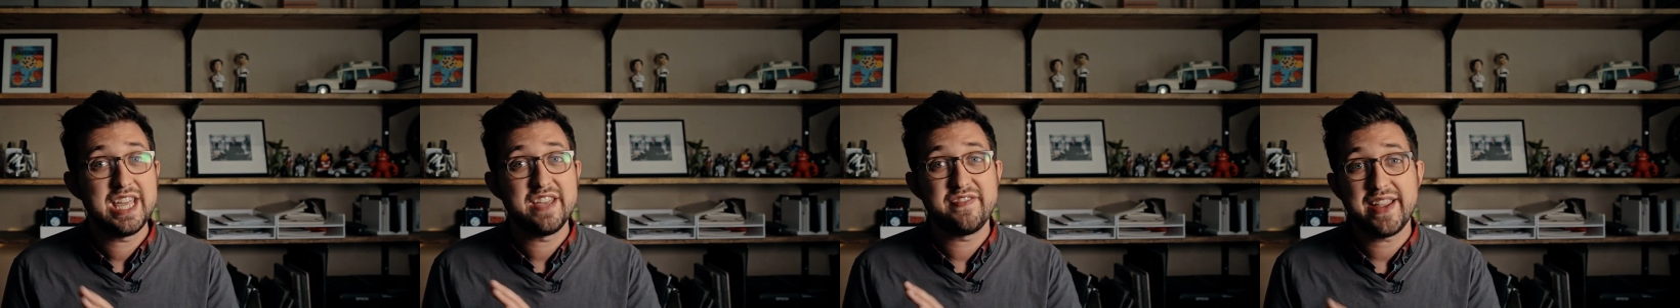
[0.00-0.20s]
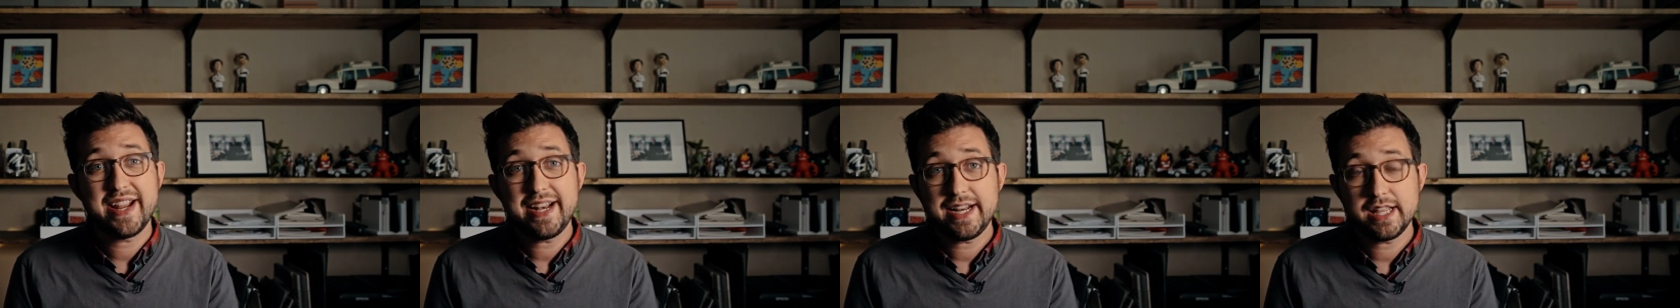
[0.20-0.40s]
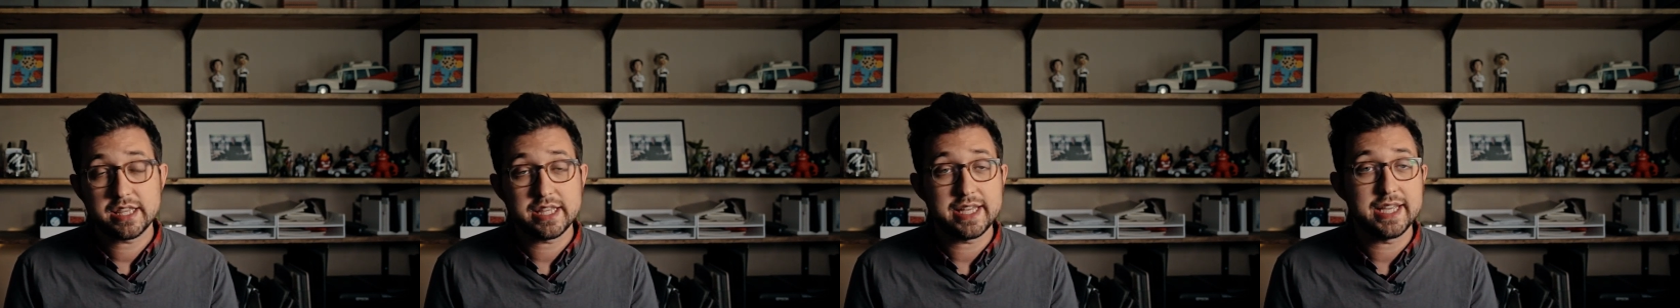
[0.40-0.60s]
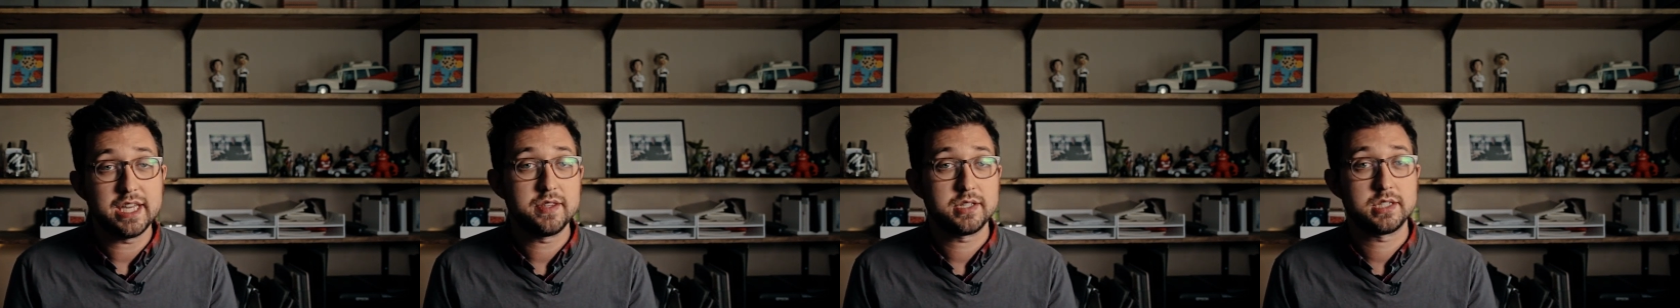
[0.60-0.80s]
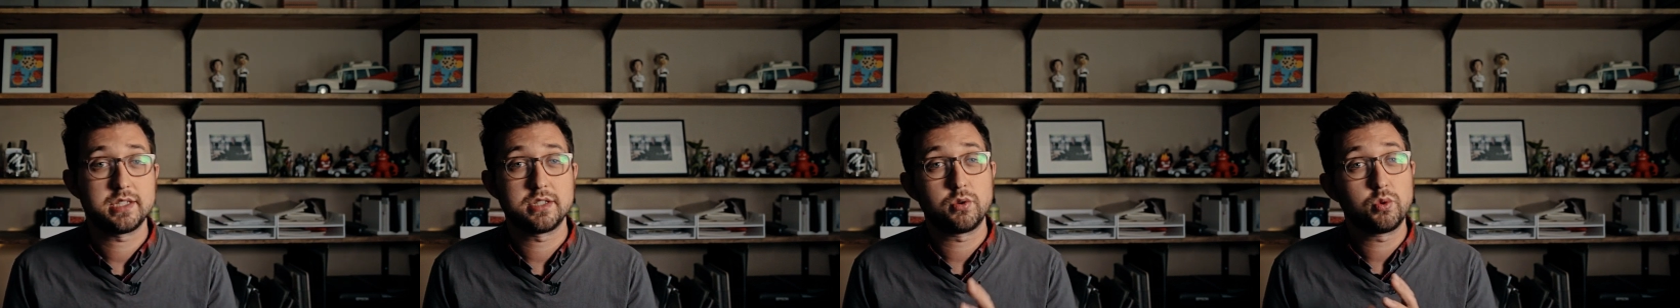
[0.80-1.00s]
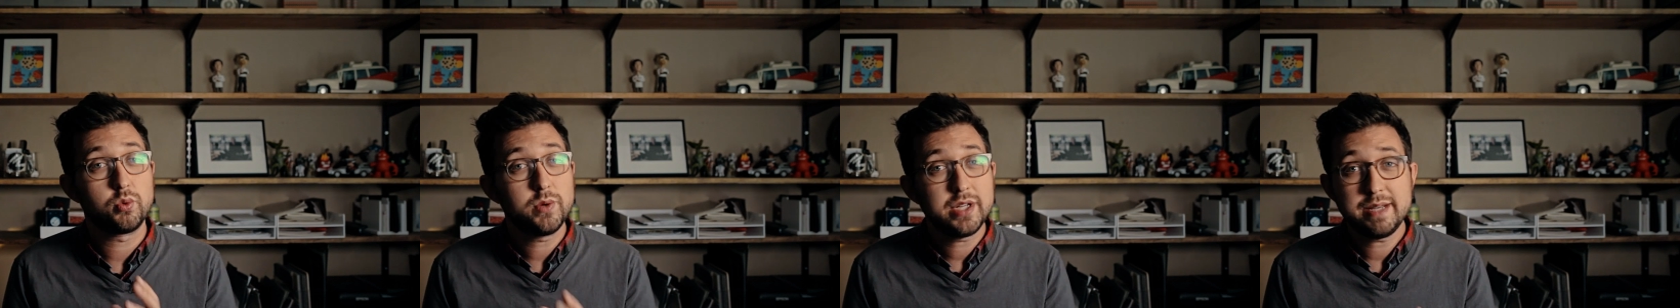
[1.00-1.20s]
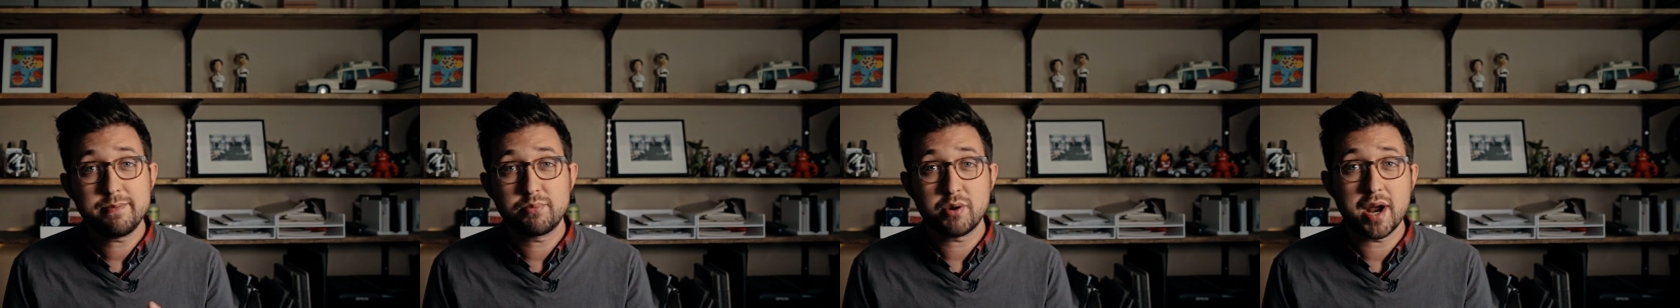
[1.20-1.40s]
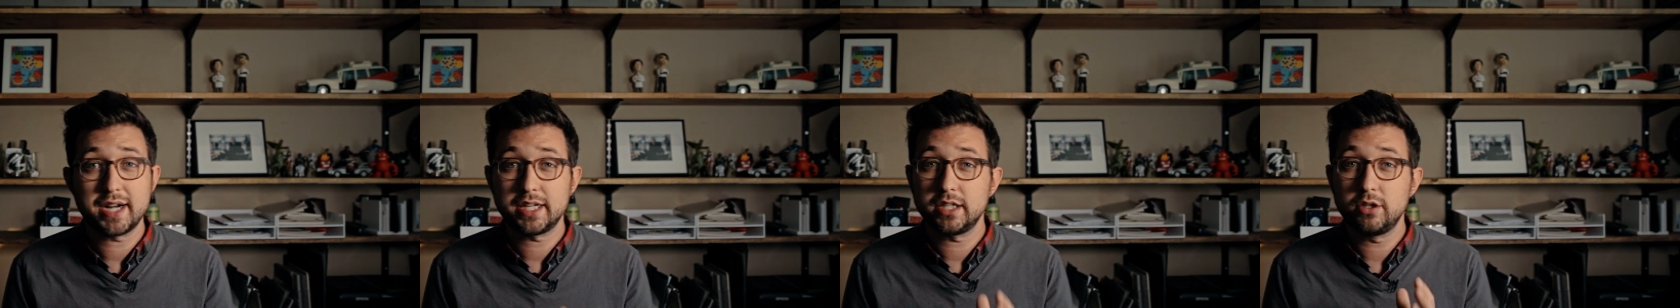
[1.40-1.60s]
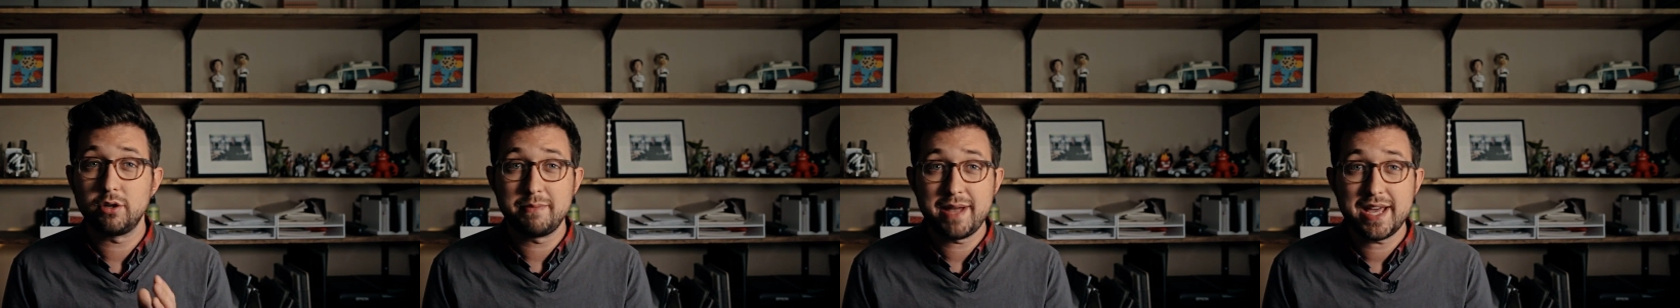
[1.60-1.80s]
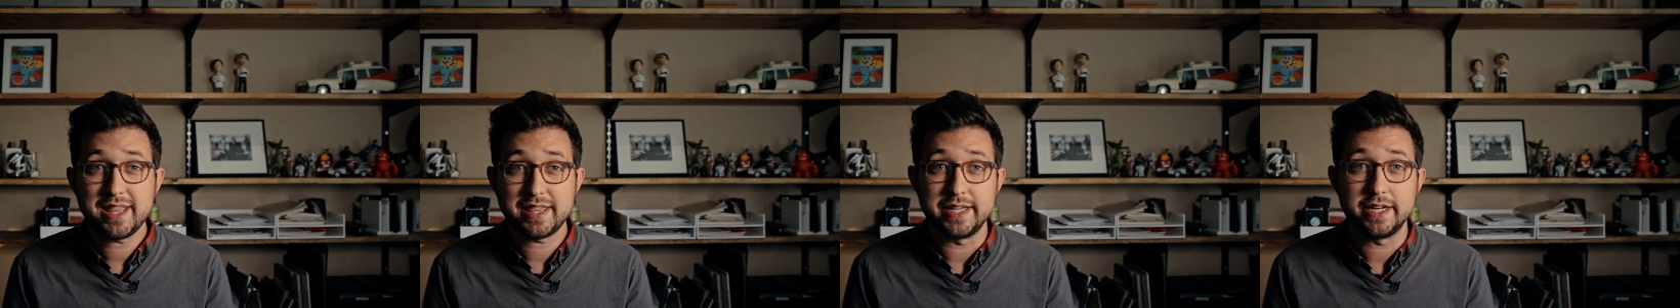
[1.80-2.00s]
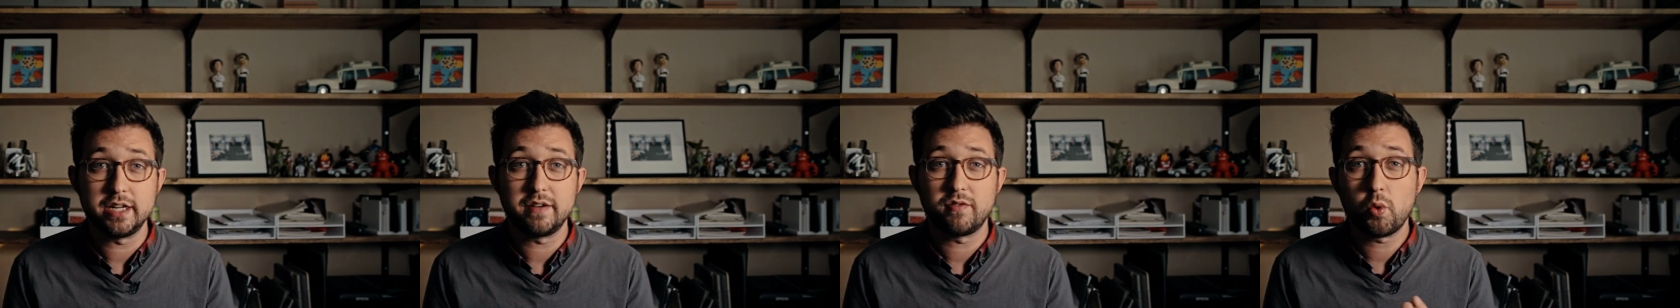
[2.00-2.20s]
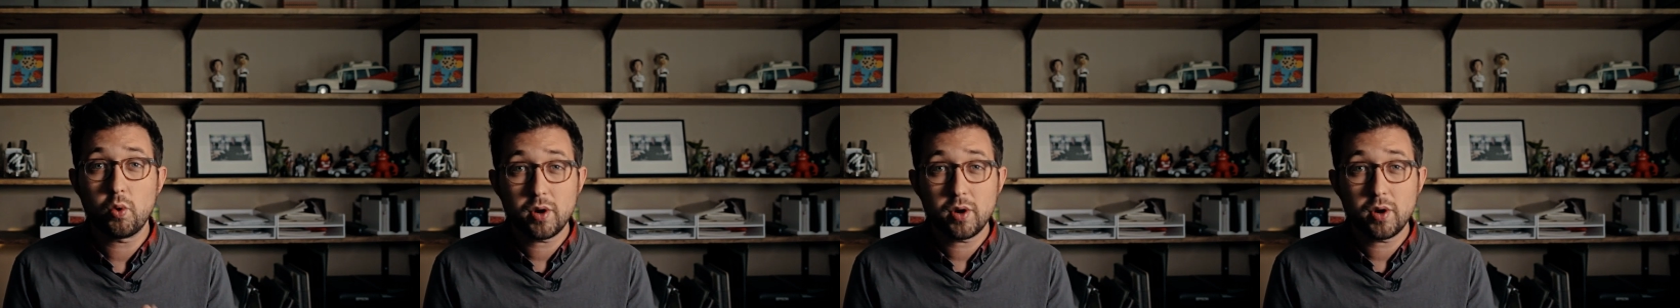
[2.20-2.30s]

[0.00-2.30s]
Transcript: If anything, this is a really practical method of